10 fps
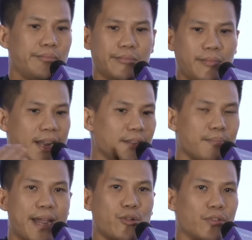
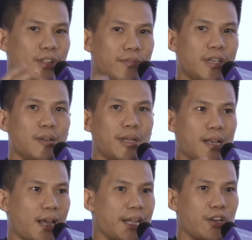let's make your CV a
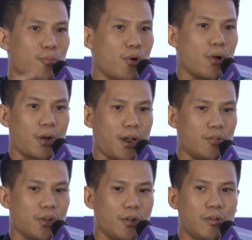bit like, more
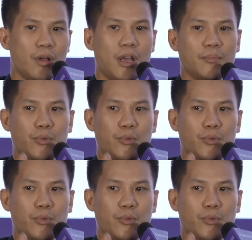local,